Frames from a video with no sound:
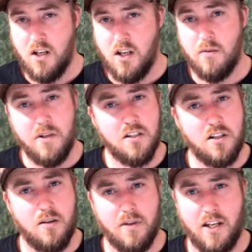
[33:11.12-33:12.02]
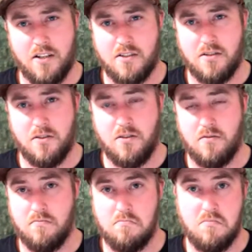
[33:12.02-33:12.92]
in the wintertime it gets to
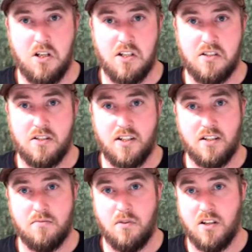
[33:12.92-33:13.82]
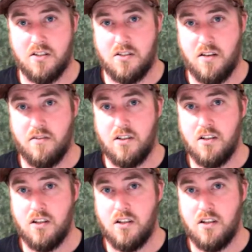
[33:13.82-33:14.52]
-6, -7,